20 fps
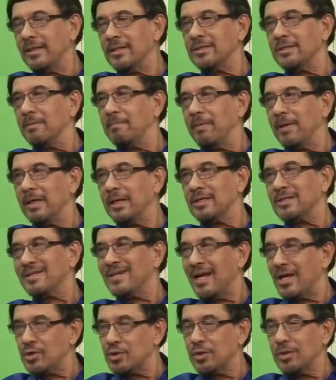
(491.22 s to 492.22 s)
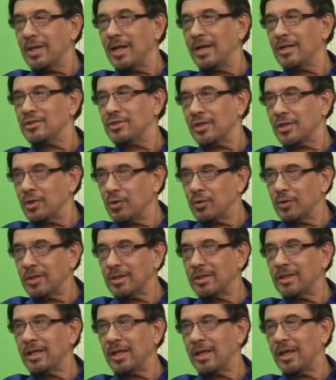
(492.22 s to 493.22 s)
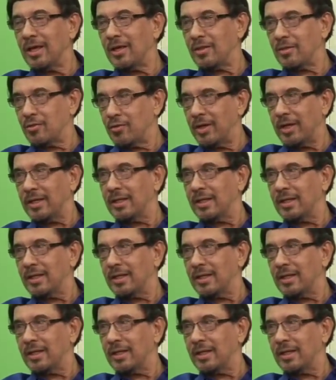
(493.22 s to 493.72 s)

is the biggest national security threat.